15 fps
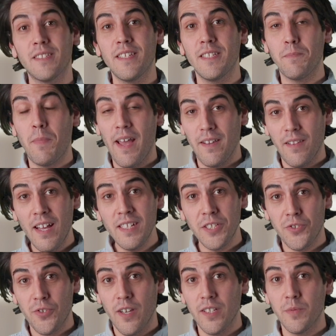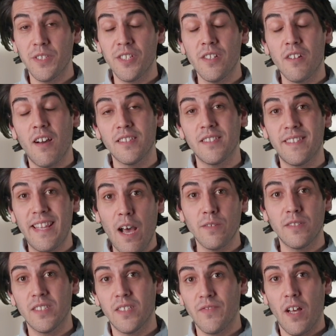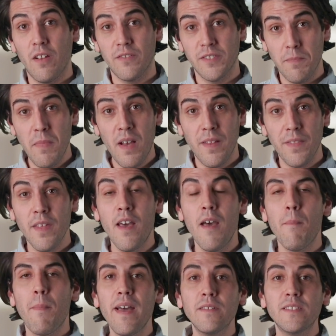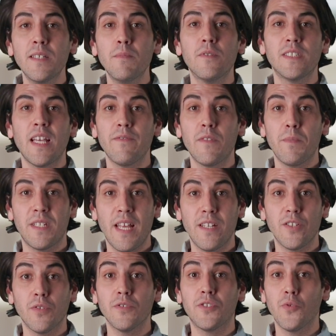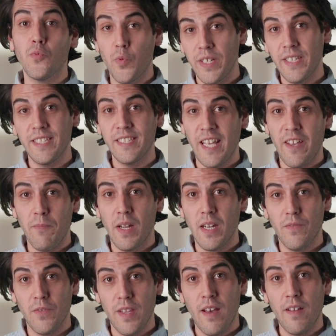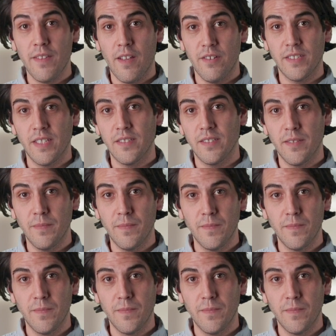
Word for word: these biologic drugs, which can cost thousands of dollars a month, biosimilars have the potential to really save money for the healthcare system.